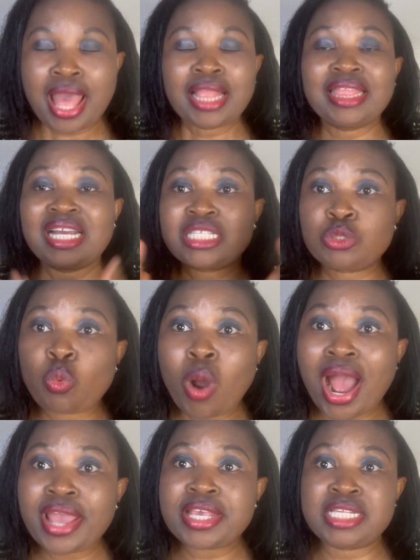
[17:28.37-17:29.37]
That's
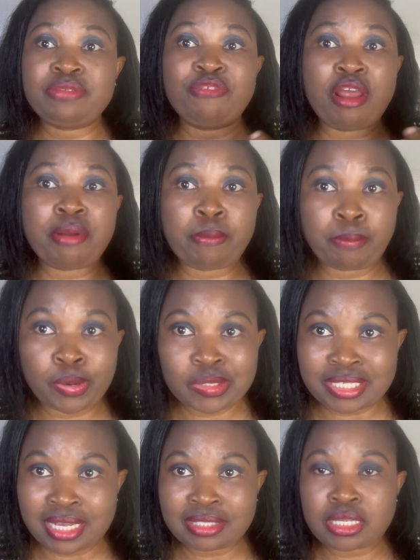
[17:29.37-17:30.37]
why it's very
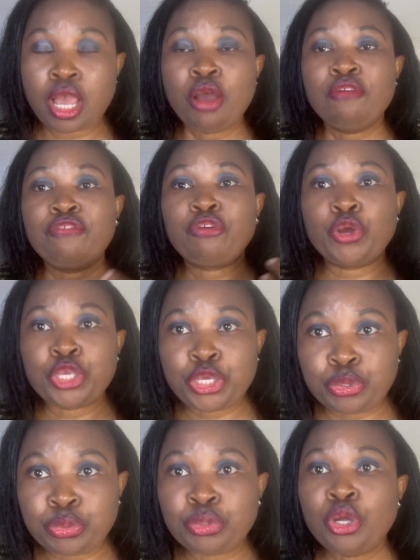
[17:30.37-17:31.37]
important for
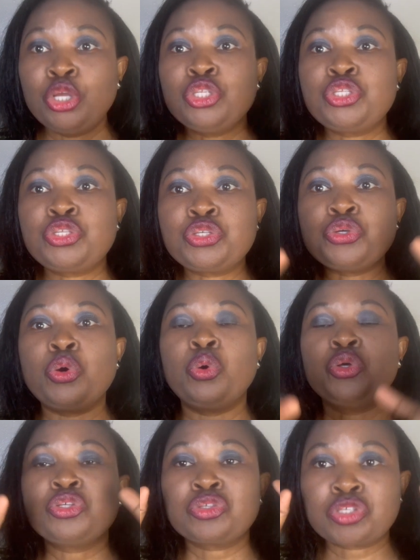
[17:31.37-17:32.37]
you to
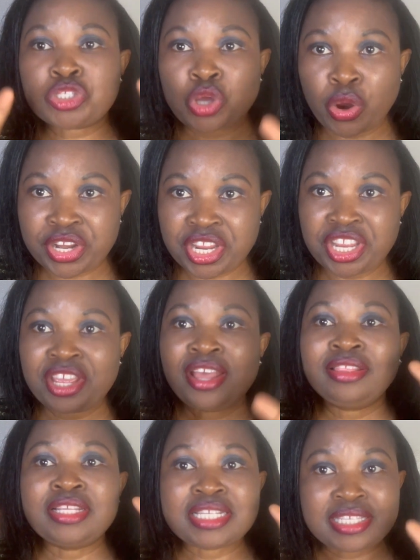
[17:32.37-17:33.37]
study
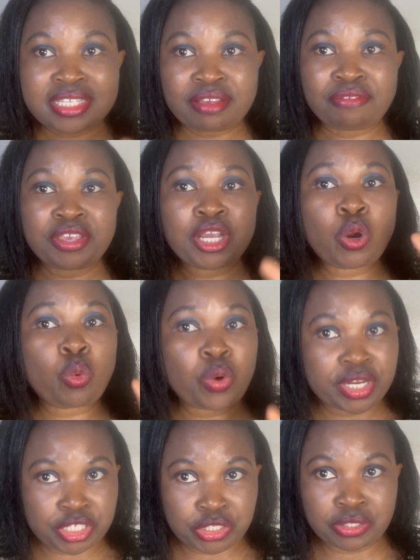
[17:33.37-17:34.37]
the civic
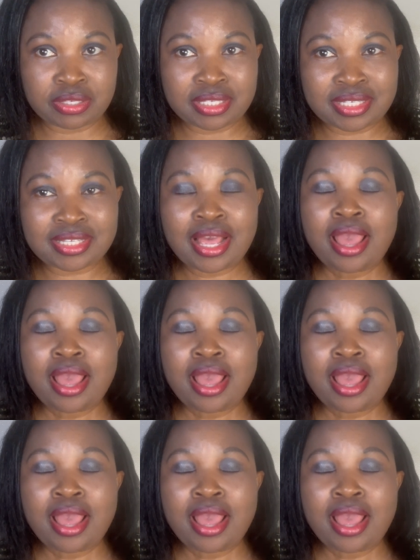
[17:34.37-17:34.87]
questions.